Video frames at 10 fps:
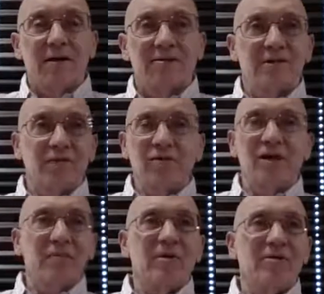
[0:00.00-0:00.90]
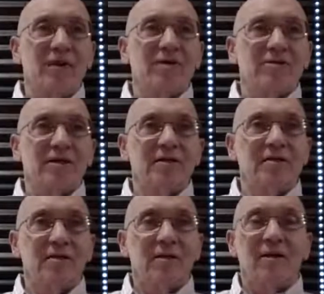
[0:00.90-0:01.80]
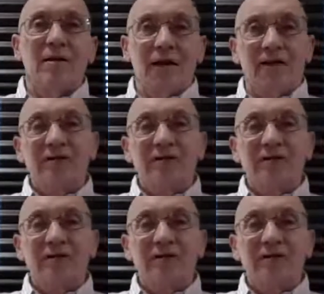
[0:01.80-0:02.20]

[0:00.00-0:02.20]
It's not really up to me, is it? And